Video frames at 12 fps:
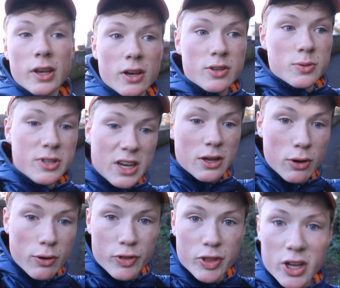guys, we're down
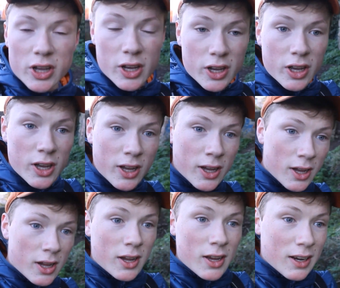off the
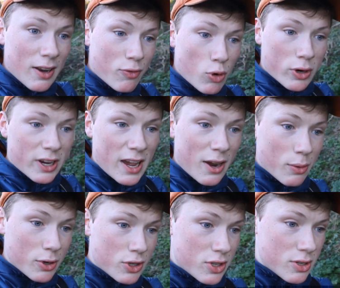cliff walk now. We're
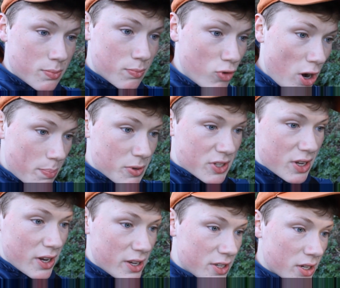just right
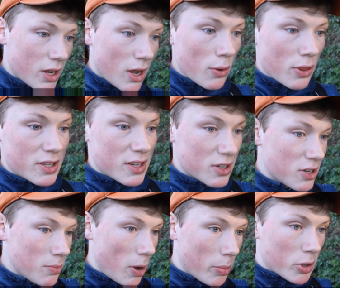beside... Oh, that's actually
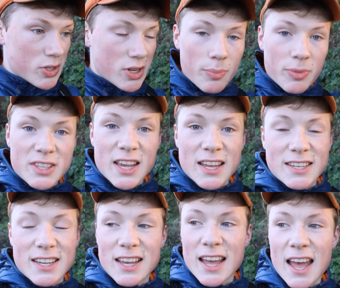my bus stop. That's
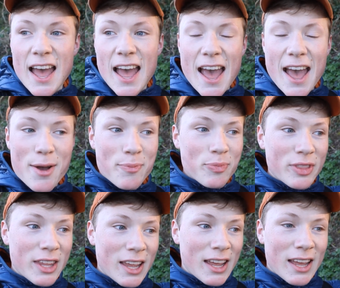handy.
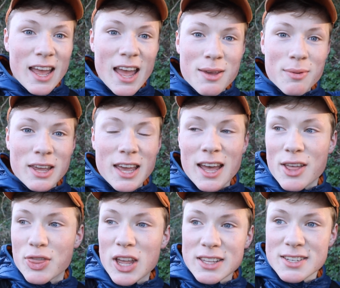Anyway, yeah,
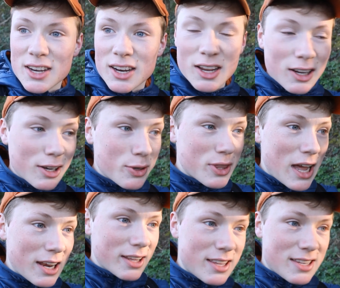that's going to conclude
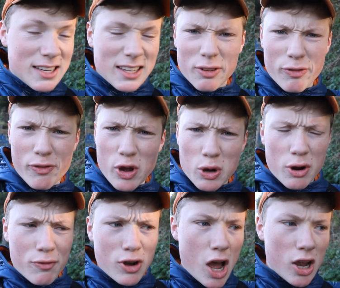that this little photo
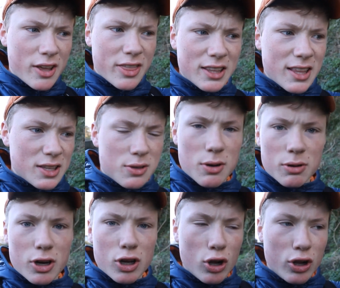vlog. I think that's what I'm
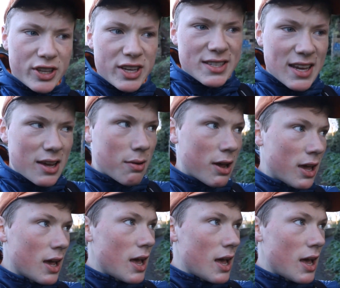going to call these anyway,